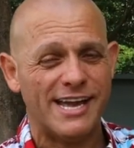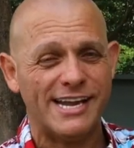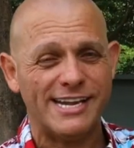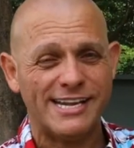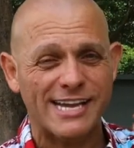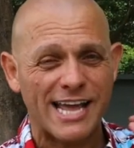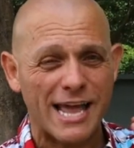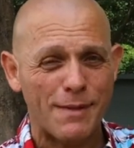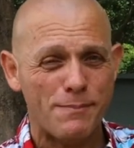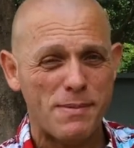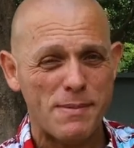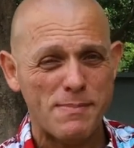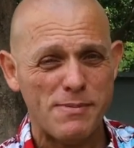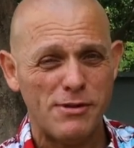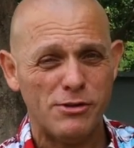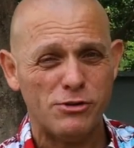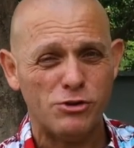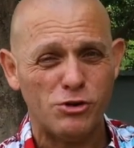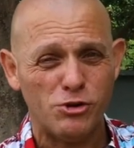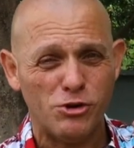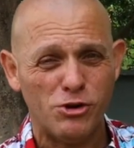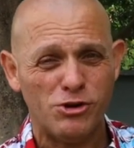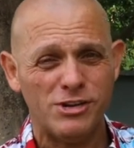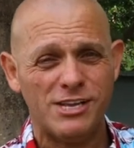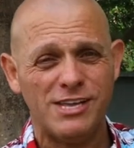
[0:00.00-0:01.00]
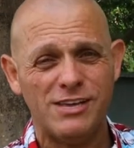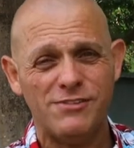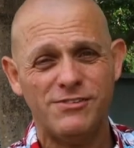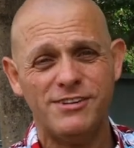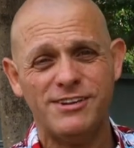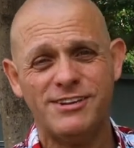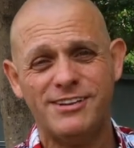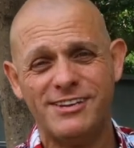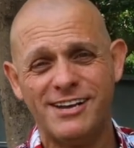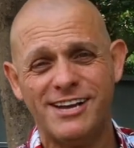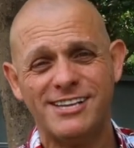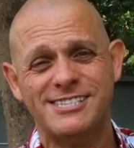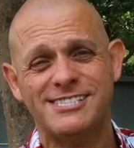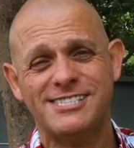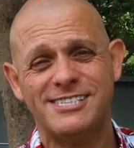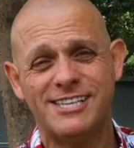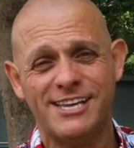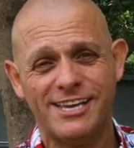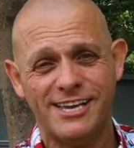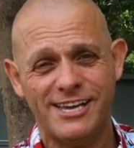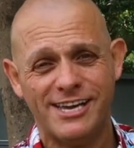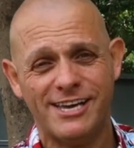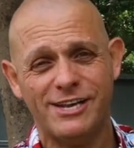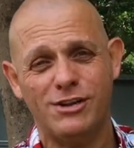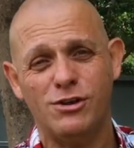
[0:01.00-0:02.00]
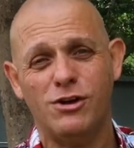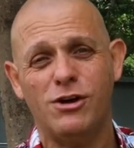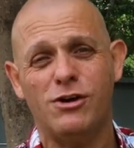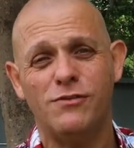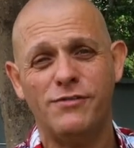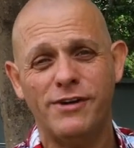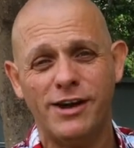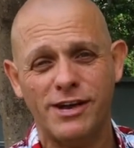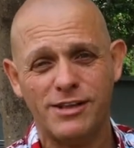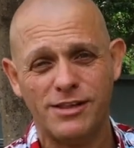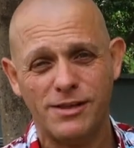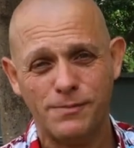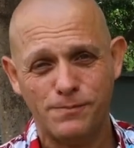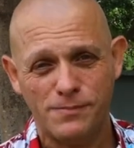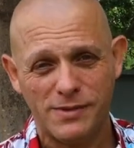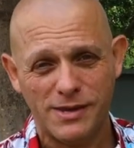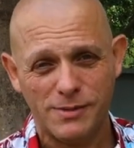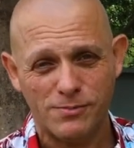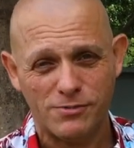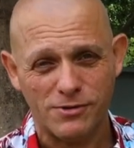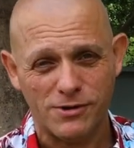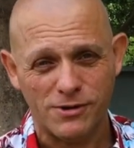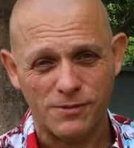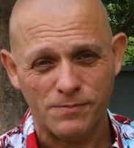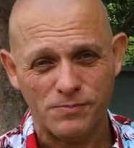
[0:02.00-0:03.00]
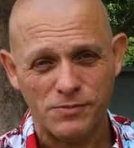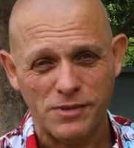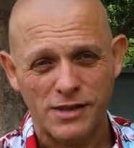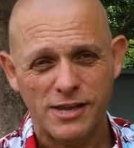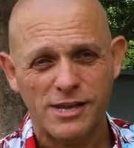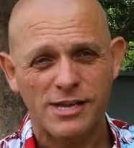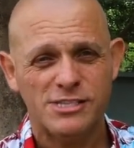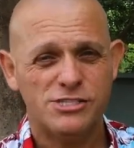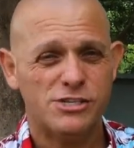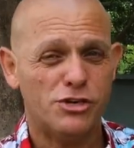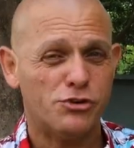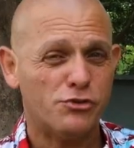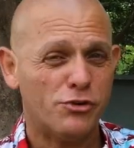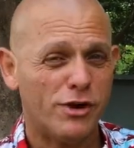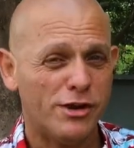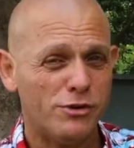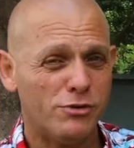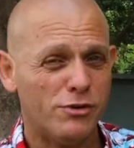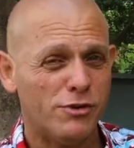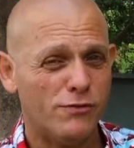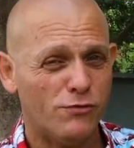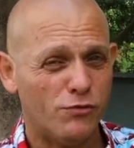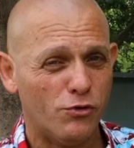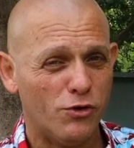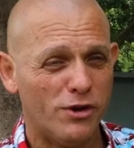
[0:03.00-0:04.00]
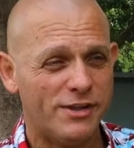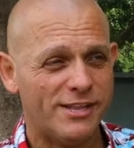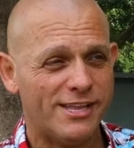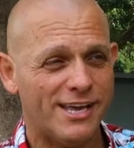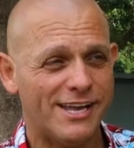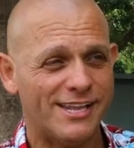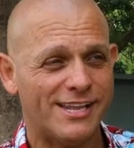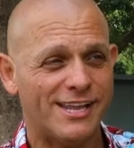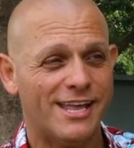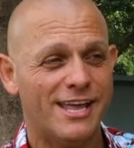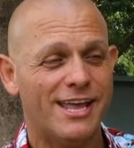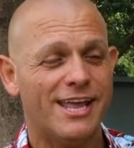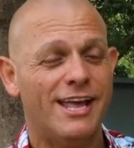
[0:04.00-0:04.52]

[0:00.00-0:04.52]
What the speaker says: and Thai people do not even touch the head of other people. So try to avoid that.